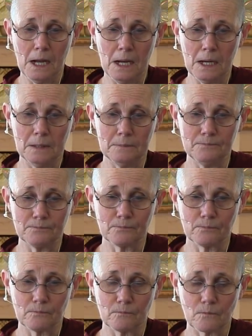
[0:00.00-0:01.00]
Um,
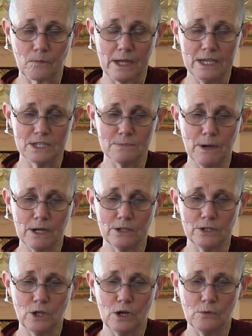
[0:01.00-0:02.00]
he
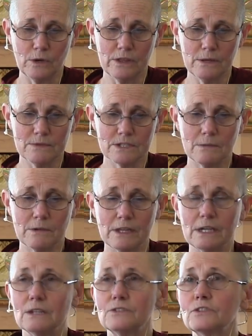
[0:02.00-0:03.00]
smuggled along with him some of
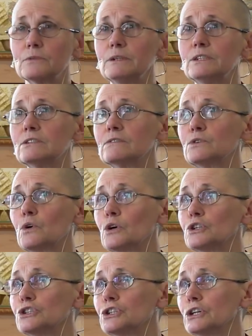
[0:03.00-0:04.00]
the instruments of
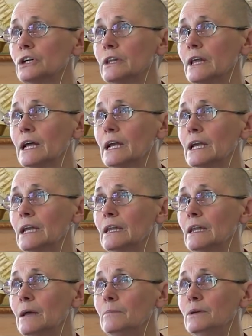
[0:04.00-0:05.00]
torture that
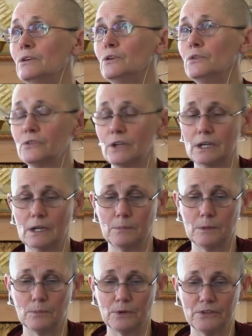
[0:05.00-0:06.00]
had been used on
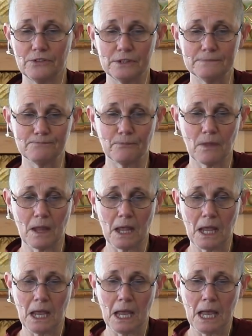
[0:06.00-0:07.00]
him in prison.
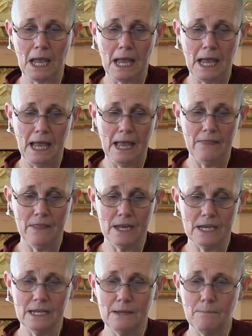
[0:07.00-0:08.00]
And
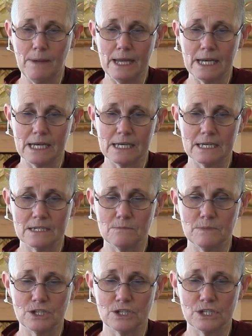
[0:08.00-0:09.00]
then he made it his
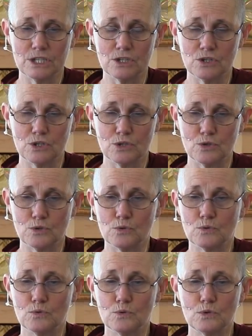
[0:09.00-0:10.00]
mission to
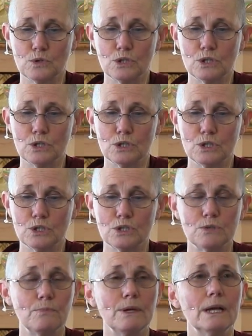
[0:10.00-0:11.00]

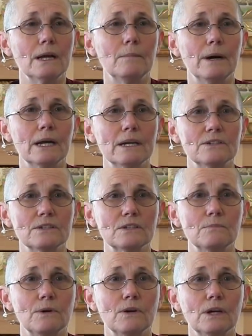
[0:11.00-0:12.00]
speak about his
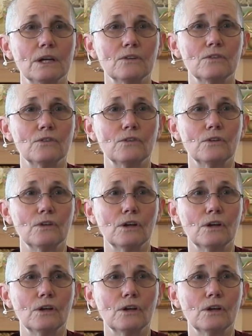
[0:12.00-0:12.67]
experience